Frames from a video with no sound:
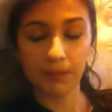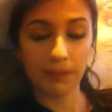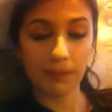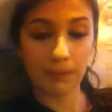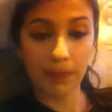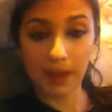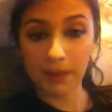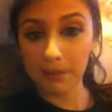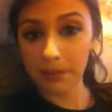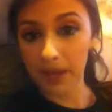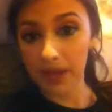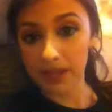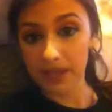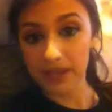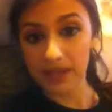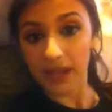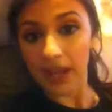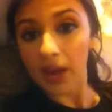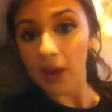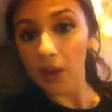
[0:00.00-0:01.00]
man
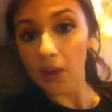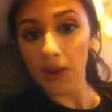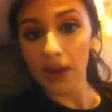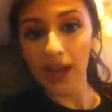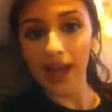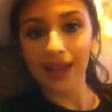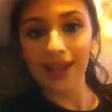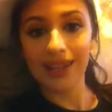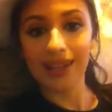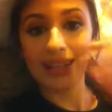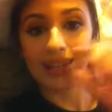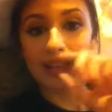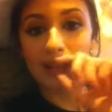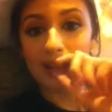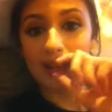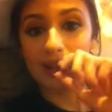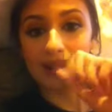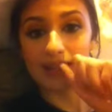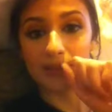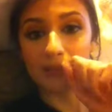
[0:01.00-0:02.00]
passes out, and
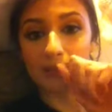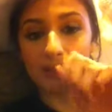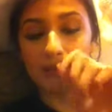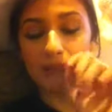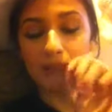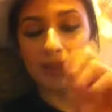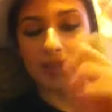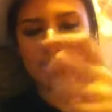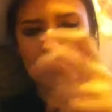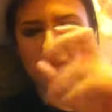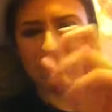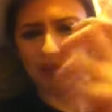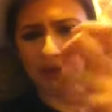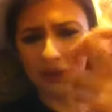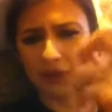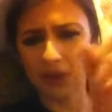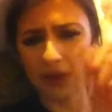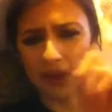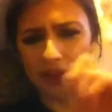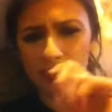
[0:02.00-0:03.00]
he gets a piece of
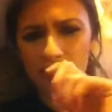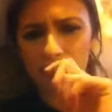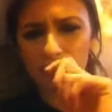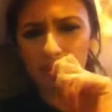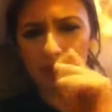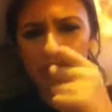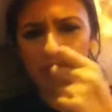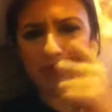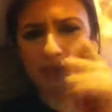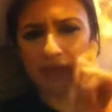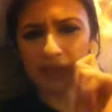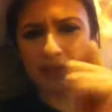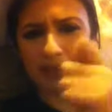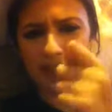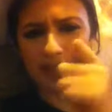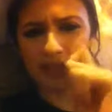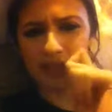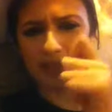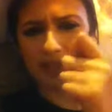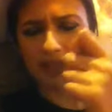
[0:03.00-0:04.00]
cloth and removes the
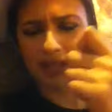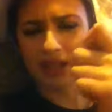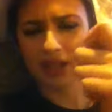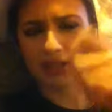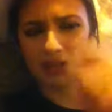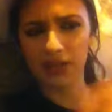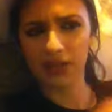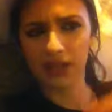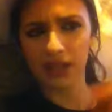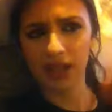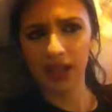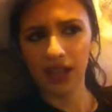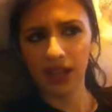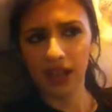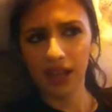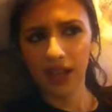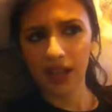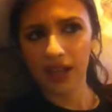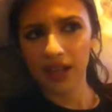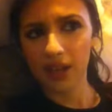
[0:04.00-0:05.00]
man's teeth, and
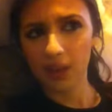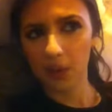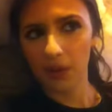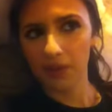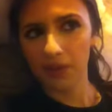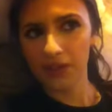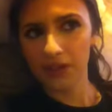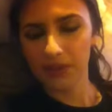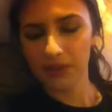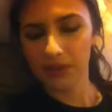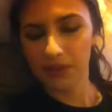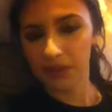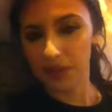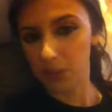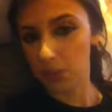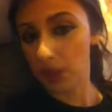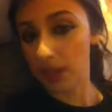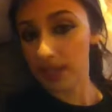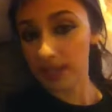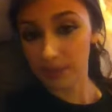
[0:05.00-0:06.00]
he offers them to
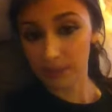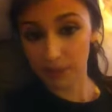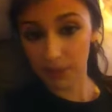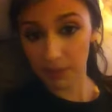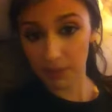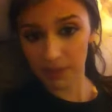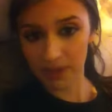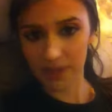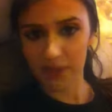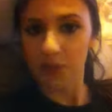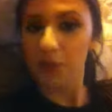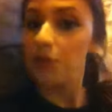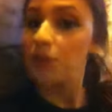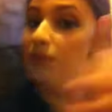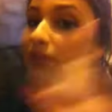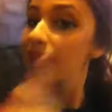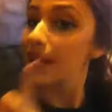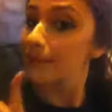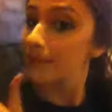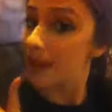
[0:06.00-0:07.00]
this white supremacist, who's
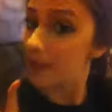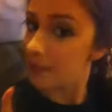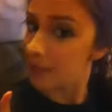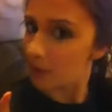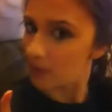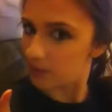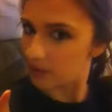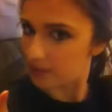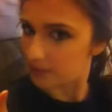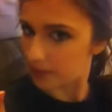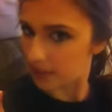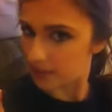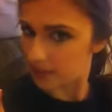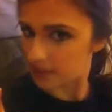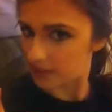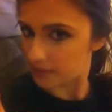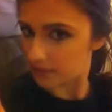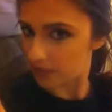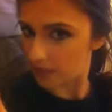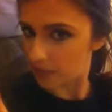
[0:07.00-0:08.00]
played by Marilyn
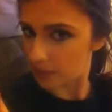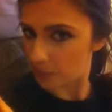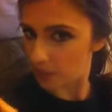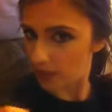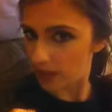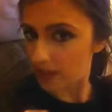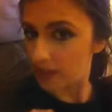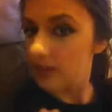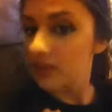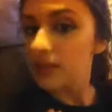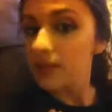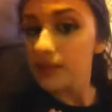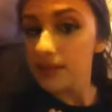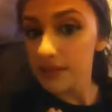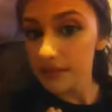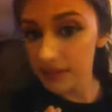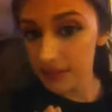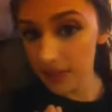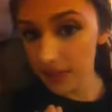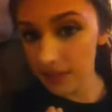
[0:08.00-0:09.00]
Manson, by the way.
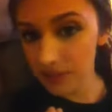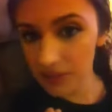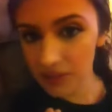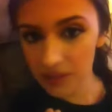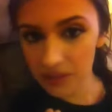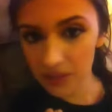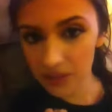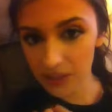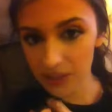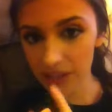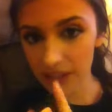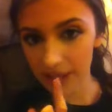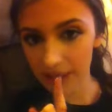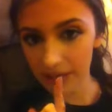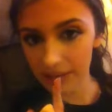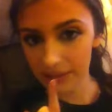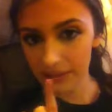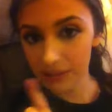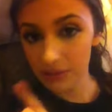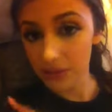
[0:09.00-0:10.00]
Yeah, just
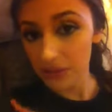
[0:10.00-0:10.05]
saying.